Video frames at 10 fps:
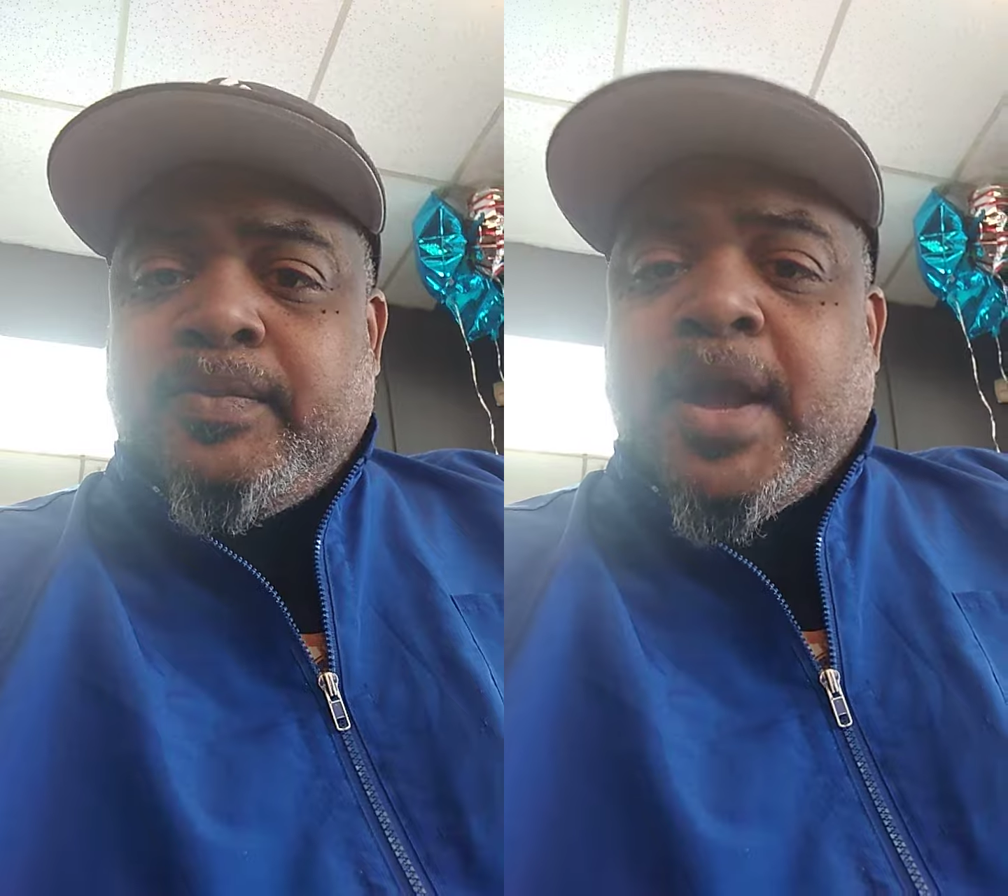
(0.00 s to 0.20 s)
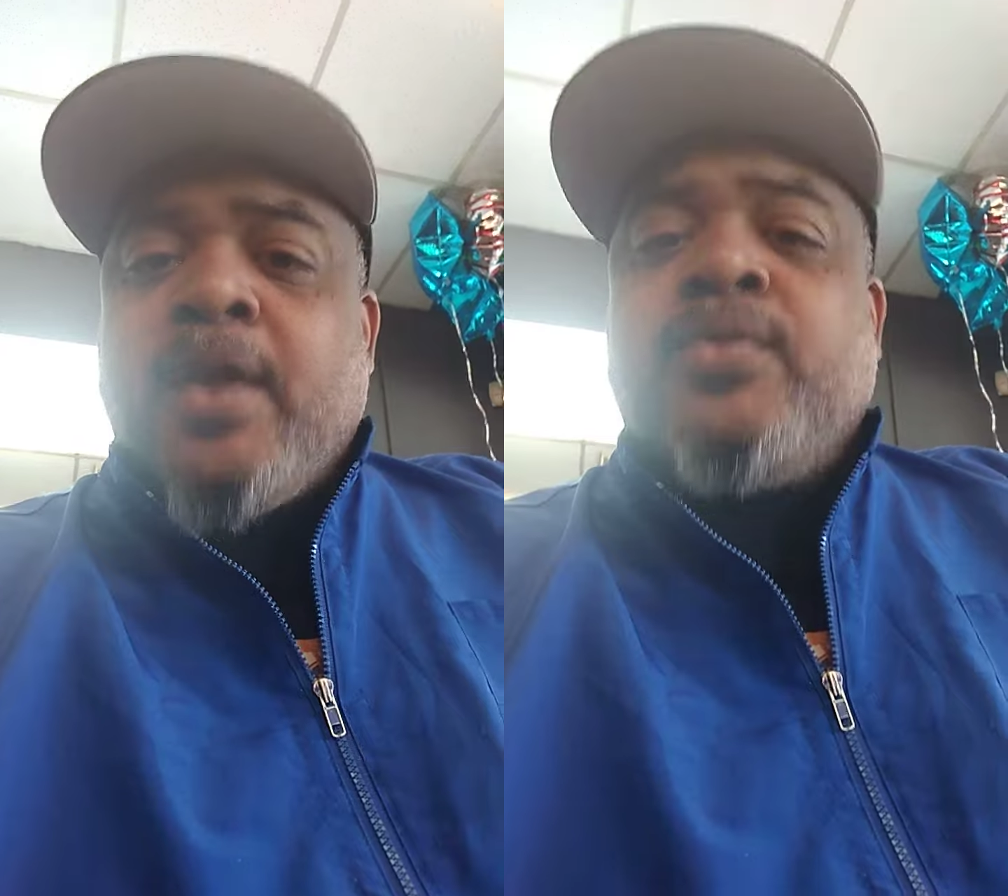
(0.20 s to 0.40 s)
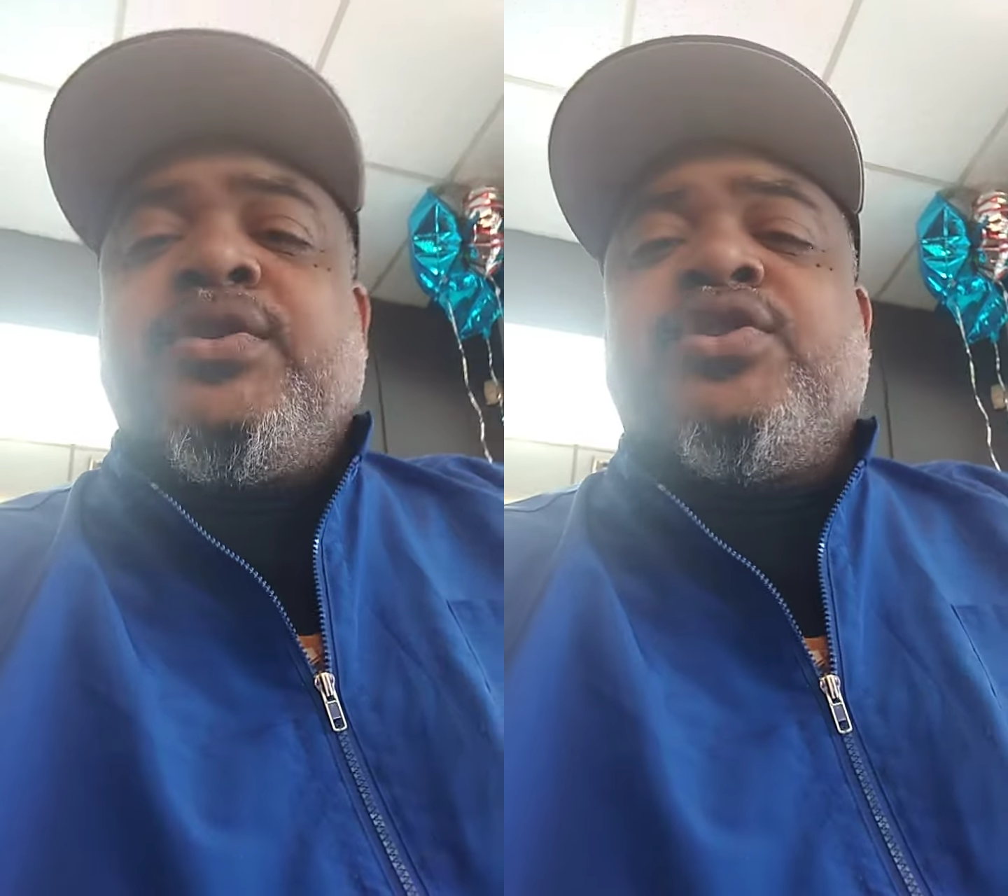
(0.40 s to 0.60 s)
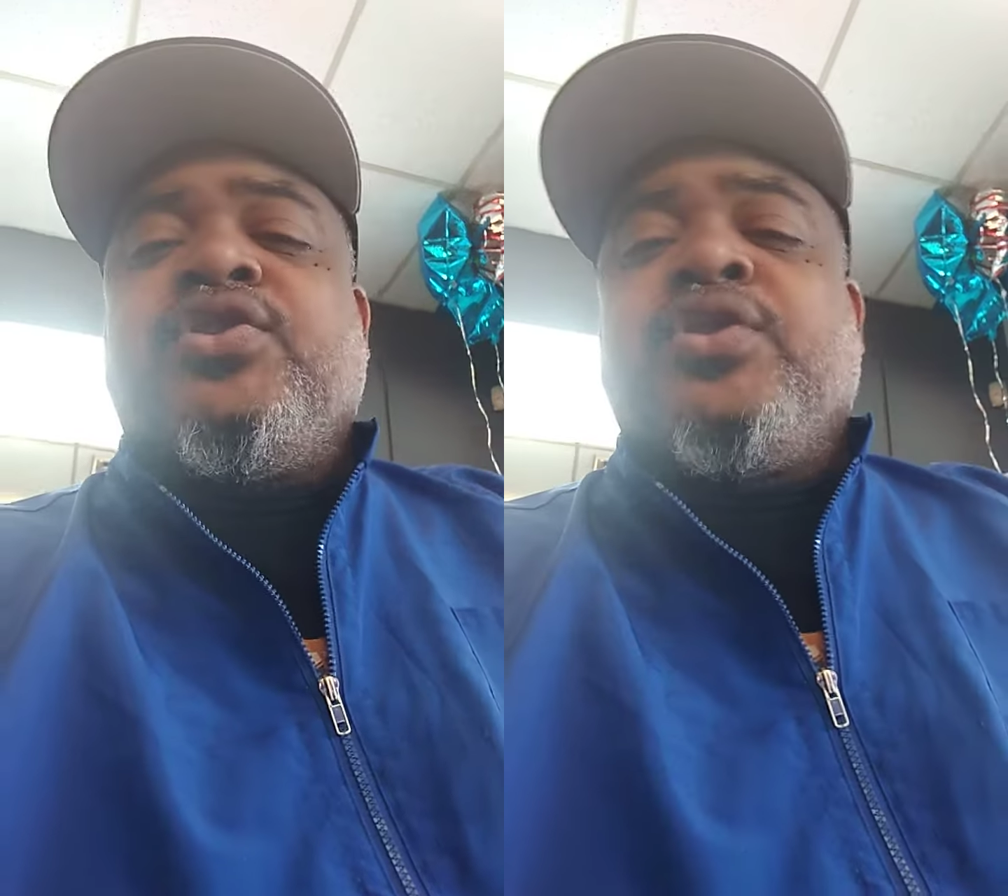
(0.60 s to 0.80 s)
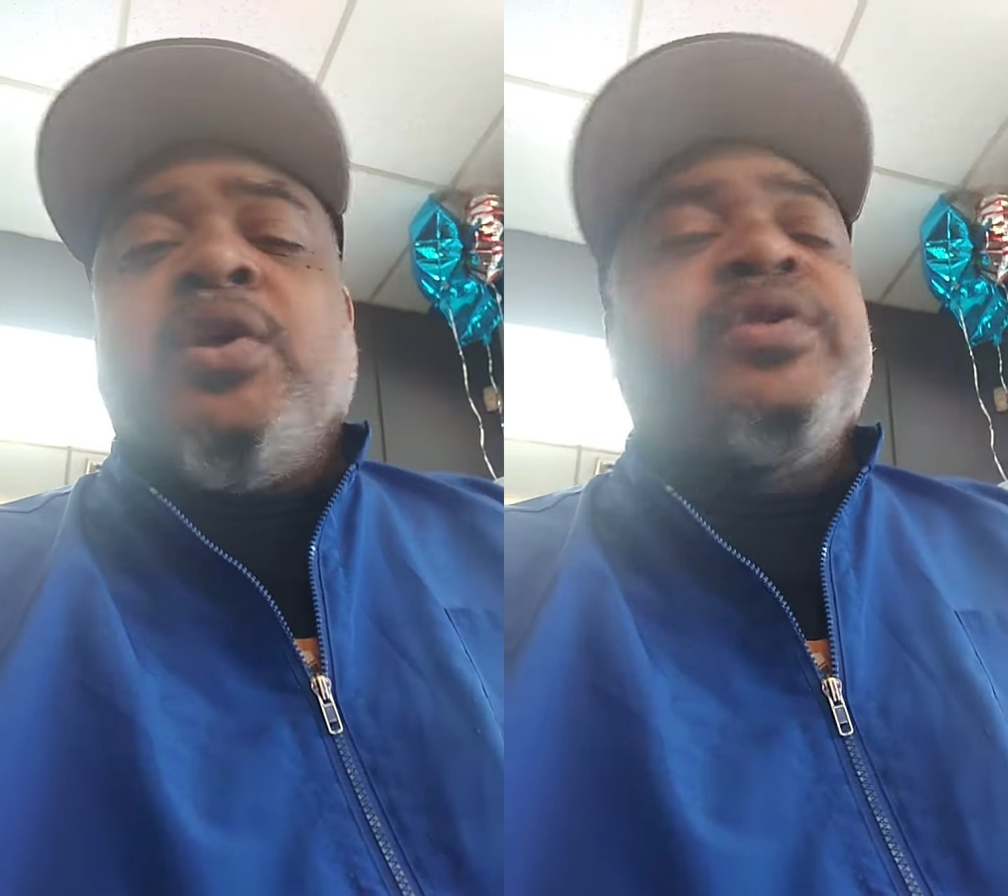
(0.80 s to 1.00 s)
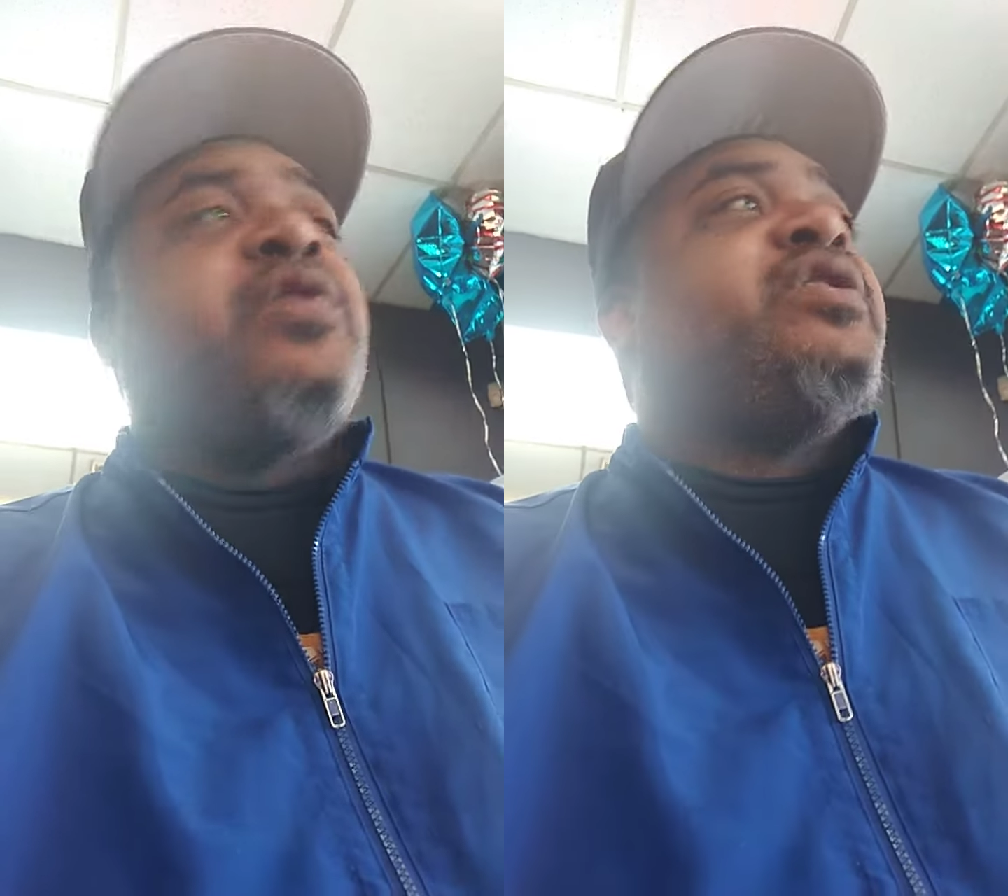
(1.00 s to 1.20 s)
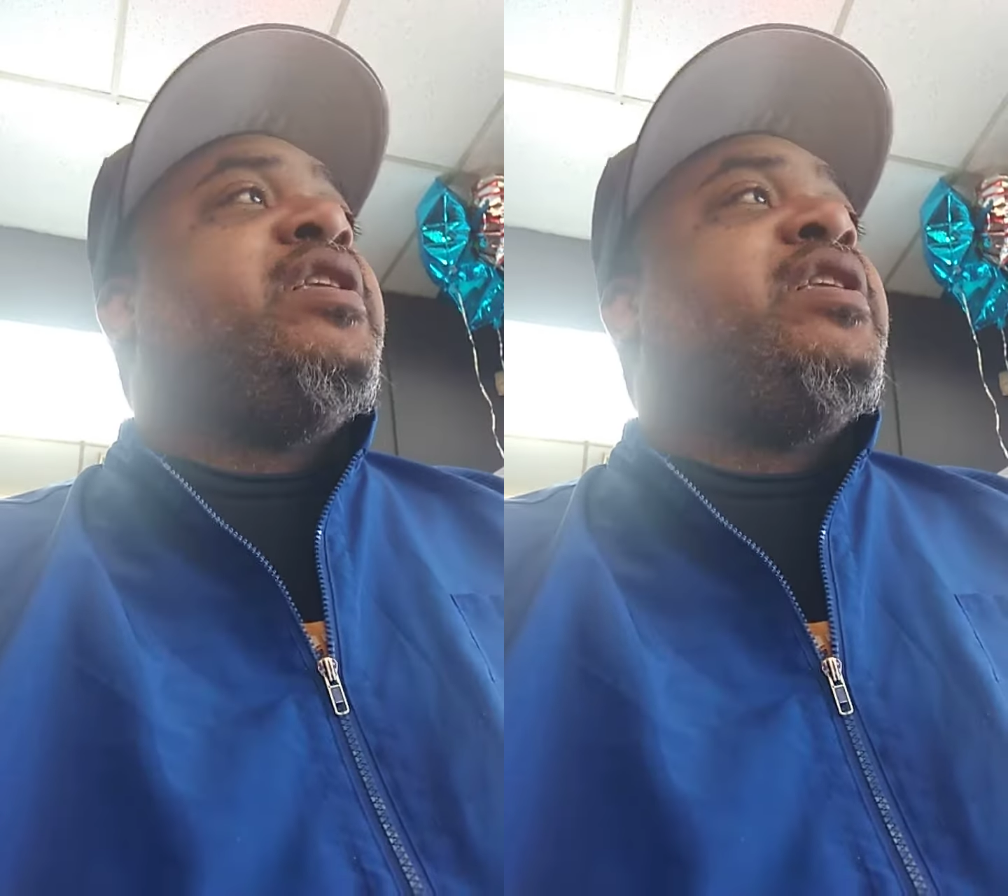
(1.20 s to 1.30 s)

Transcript: And it was still there was a